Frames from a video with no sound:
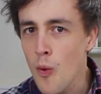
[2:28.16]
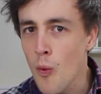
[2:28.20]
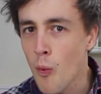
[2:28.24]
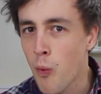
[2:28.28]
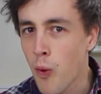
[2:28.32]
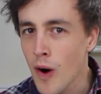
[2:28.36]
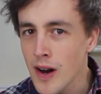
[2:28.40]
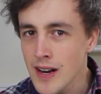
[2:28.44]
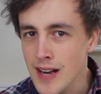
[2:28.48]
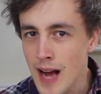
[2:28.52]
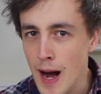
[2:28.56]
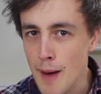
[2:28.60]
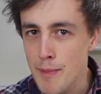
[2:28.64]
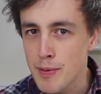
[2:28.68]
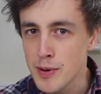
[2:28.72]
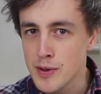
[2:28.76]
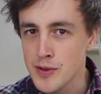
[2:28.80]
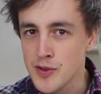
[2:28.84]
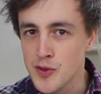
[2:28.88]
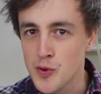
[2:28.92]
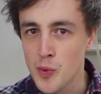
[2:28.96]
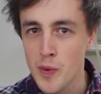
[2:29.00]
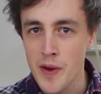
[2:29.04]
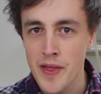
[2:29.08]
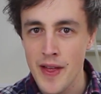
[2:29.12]
what
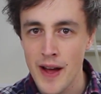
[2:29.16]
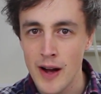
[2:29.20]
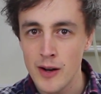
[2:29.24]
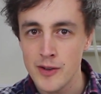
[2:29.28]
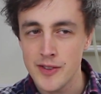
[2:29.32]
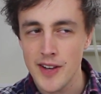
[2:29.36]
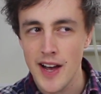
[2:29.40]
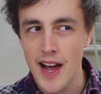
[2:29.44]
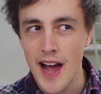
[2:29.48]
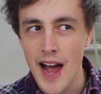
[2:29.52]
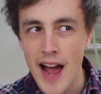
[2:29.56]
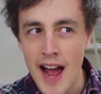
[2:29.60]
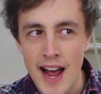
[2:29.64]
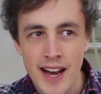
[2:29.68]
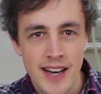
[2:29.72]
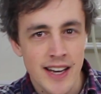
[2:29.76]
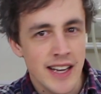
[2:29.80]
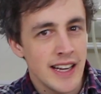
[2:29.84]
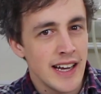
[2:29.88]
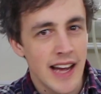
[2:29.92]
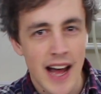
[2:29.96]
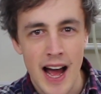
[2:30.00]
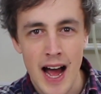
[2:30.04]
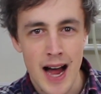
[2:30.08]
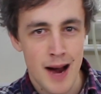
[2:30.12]
happens without
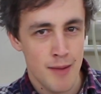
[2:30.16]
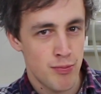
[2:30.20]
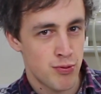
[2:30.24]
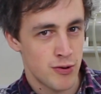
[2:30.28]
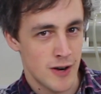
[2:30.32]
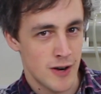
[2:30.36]
any air